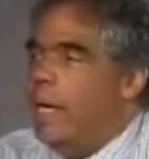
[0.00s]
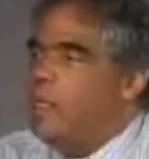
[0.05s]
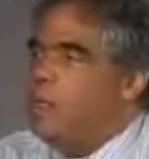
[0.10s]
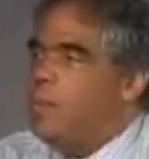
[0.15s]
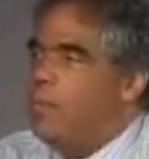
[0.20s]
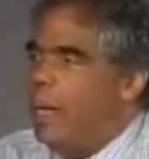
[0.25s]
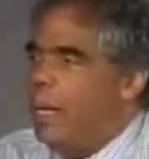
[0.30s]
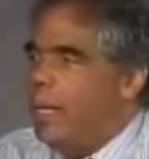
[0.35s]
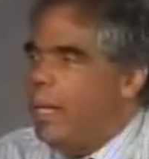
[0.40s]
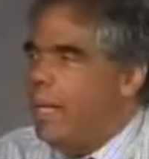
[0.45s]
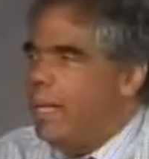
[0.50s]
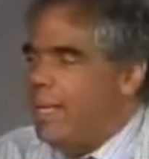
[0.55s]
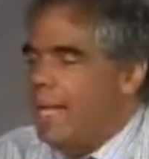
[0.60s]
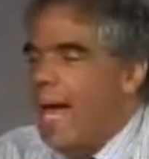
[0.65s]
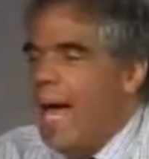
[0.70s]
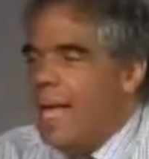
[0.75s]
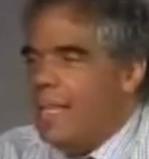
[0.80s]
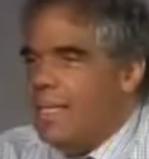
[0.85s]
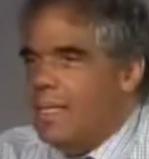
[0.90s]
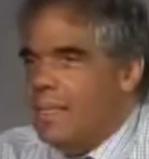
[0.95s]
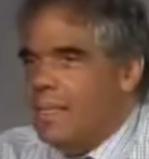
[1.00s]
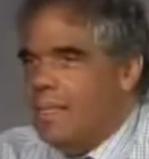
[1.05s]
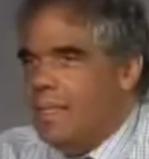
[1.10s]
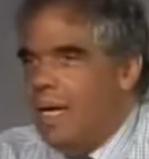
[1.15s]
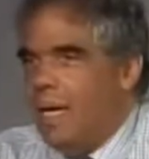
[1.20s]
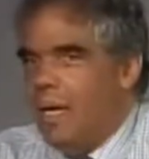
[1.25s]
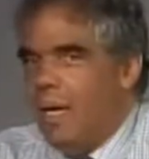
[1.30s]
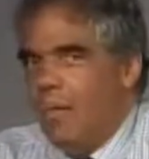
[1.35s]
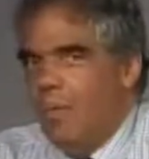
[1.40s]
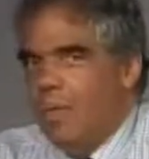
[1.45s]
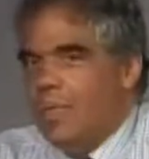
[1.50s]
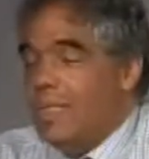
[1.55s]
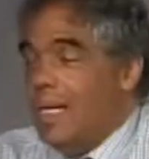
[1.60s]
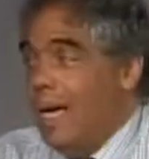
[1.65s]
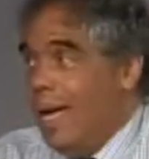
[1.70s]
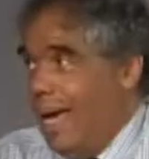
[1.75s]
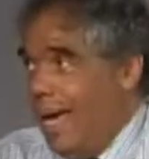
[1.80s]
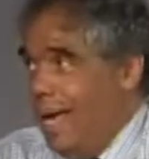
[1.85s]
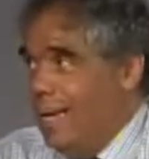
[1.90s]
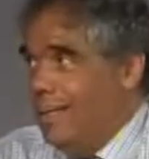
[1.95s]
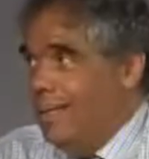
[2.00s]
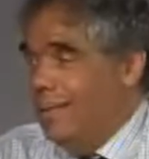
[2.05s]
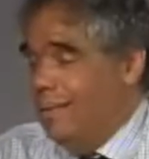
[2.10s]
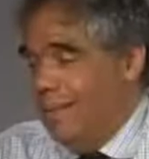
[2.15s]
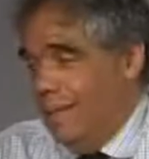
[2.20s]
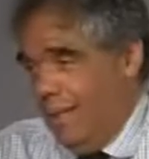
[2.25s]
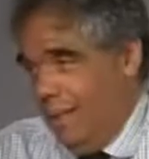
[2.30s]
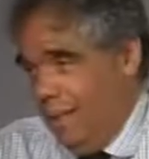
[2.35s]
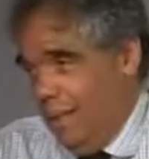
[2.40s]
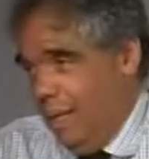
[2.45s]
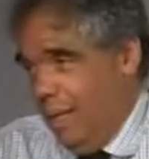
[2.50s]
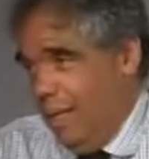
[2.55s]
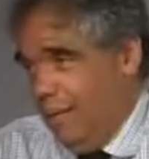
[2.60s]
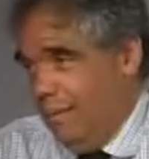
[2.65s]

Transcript: It's better that than saying I wish I hadn't done that.